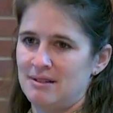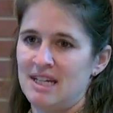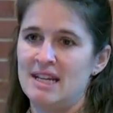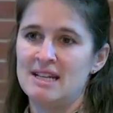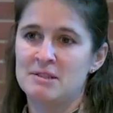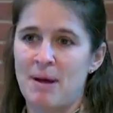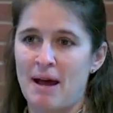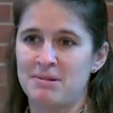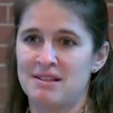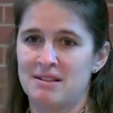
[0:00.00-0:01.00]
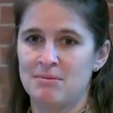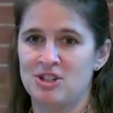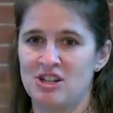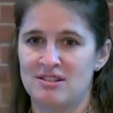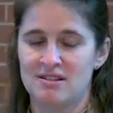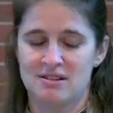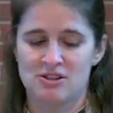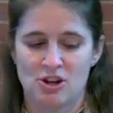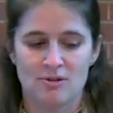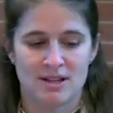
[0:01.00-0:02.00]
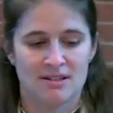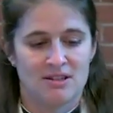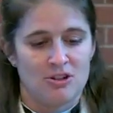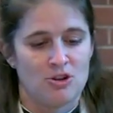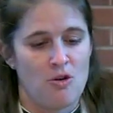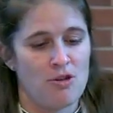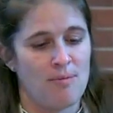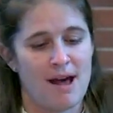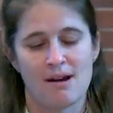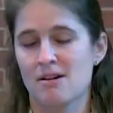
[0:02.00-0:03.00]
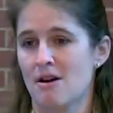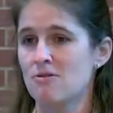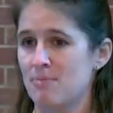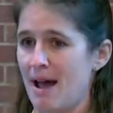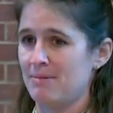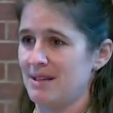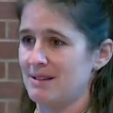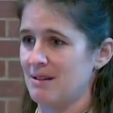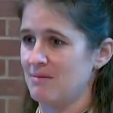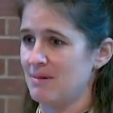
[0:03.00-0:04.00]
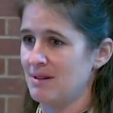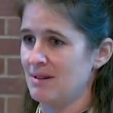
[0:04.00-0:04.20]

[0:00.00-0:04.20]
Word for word: In his baptism, Jesus shows us the truth about our own baptism.